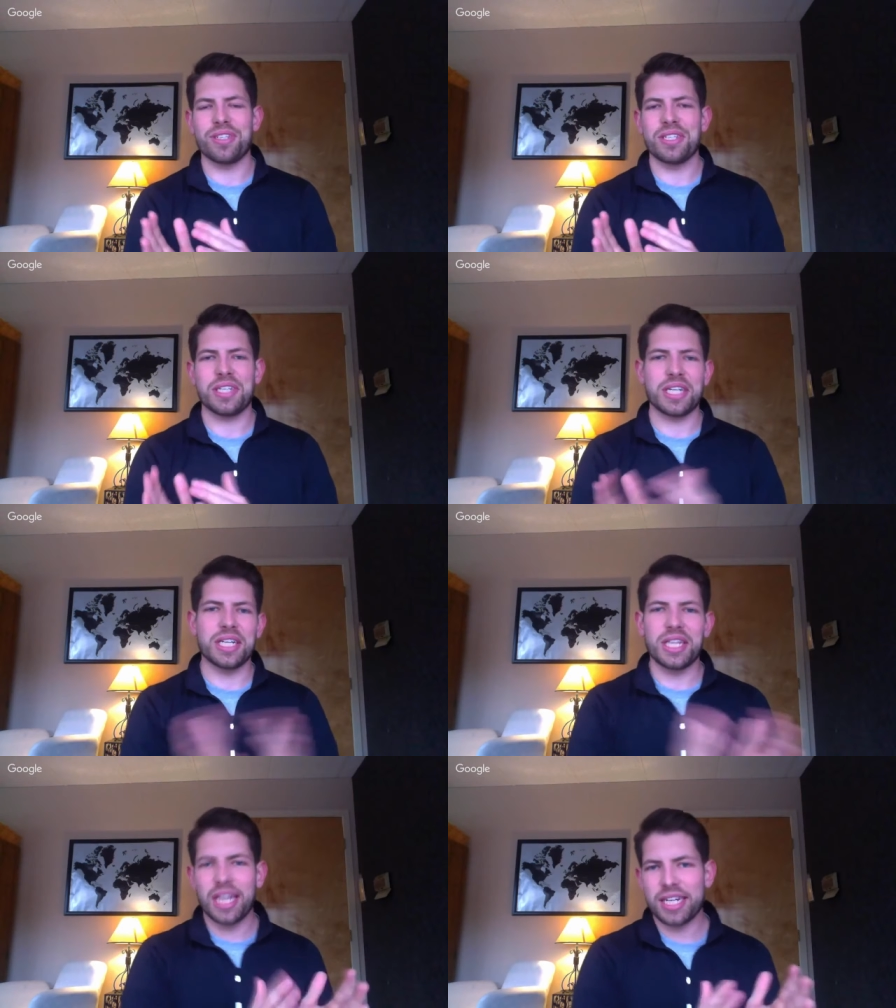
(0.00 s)

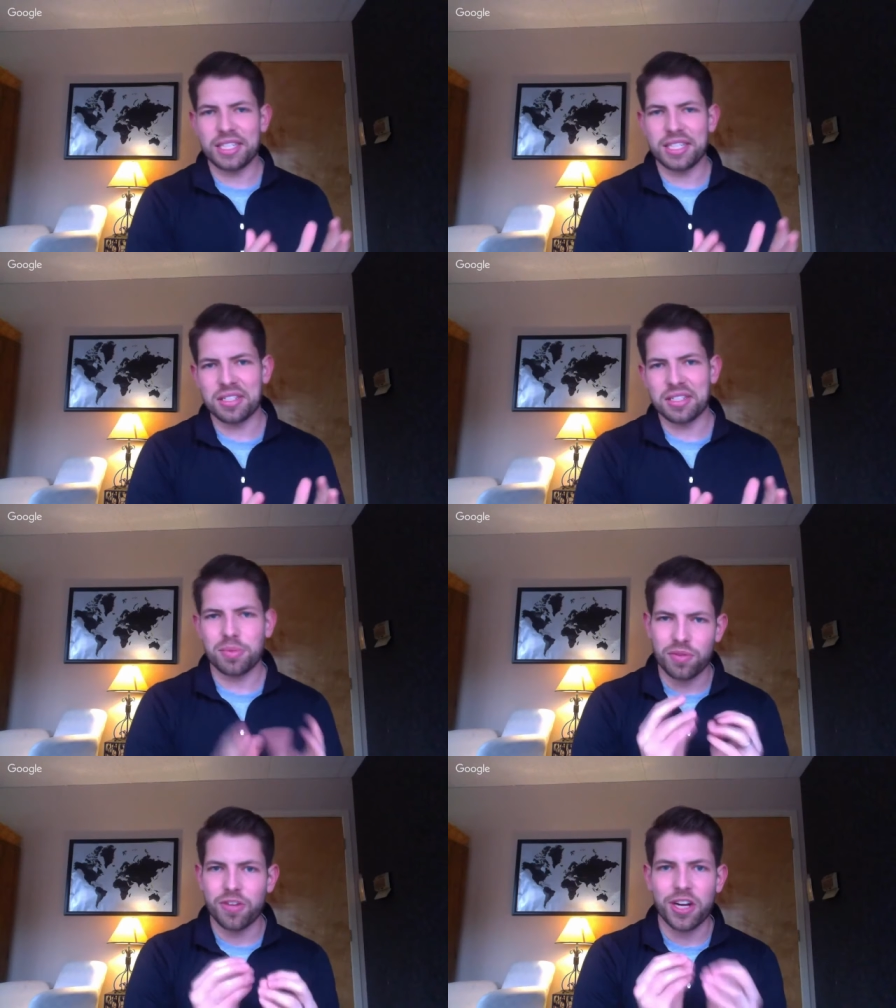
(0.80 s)
neglected some of the
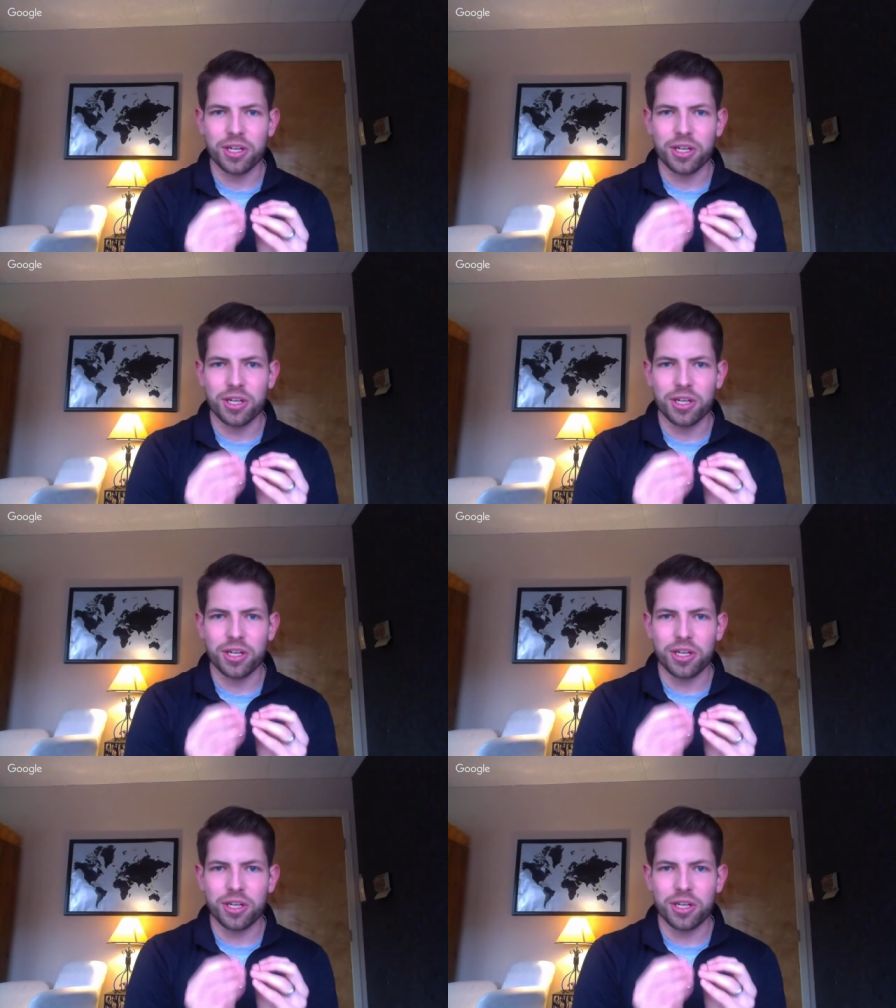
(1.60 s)
finer points
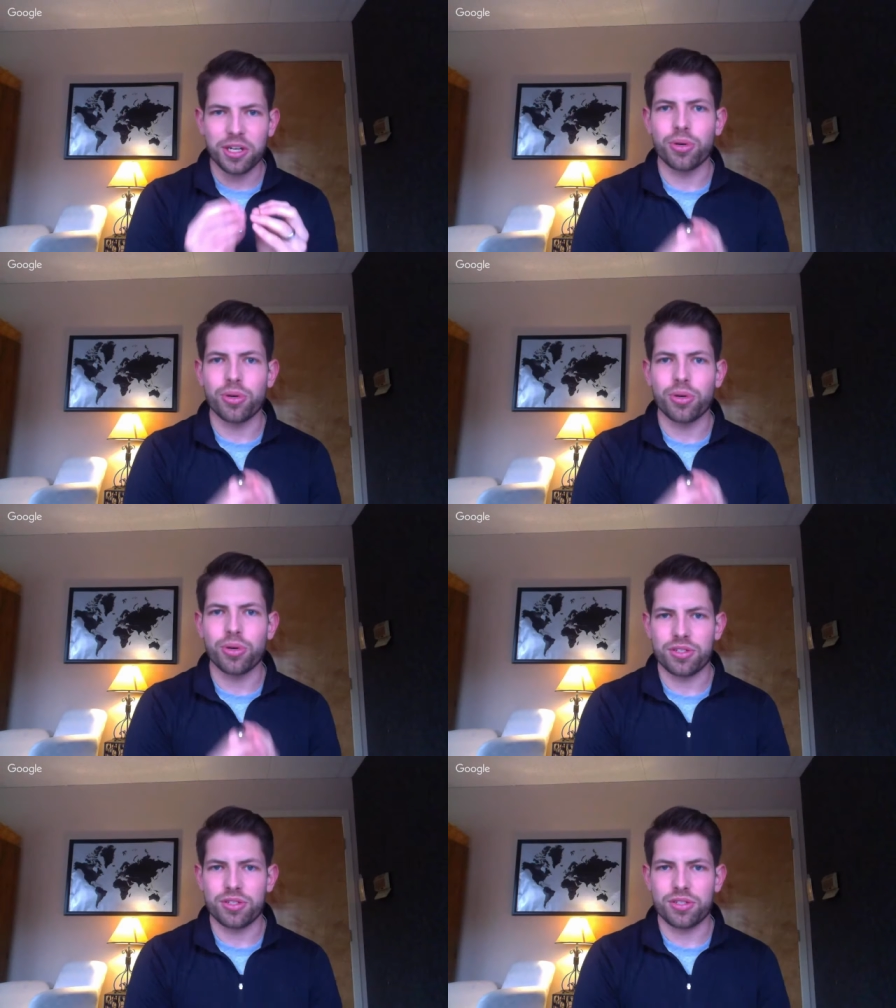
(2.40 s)
of the
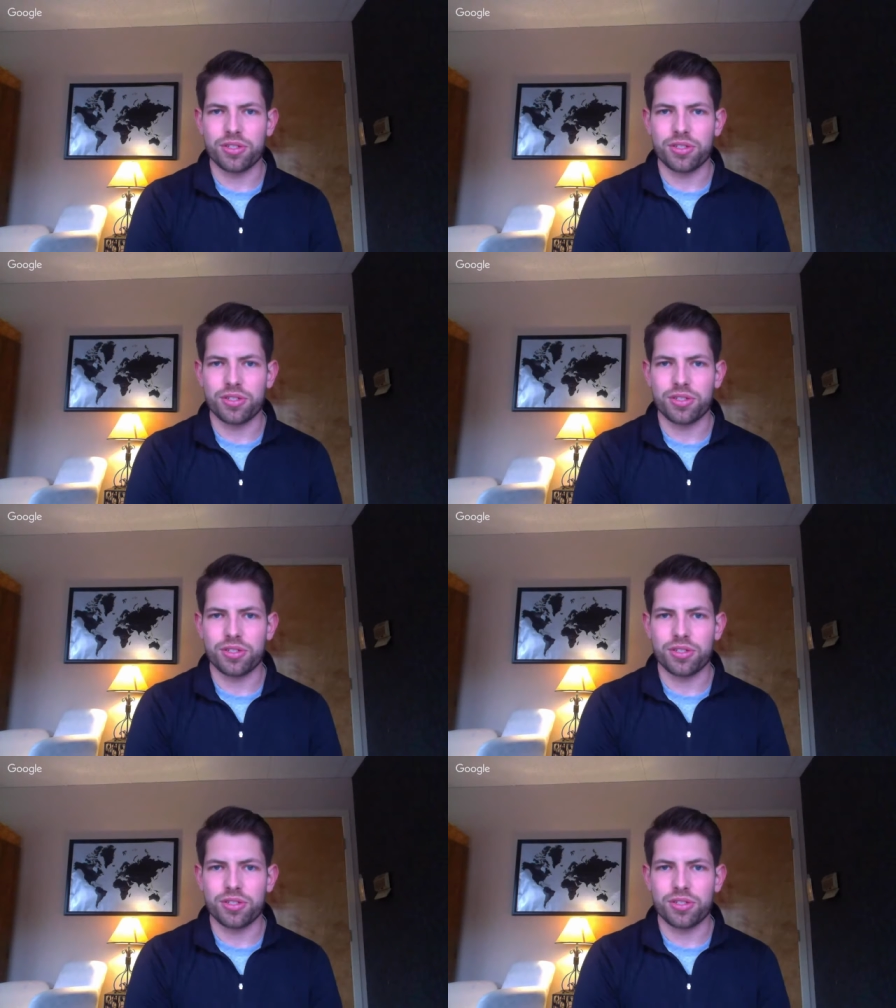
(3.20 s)
Mass.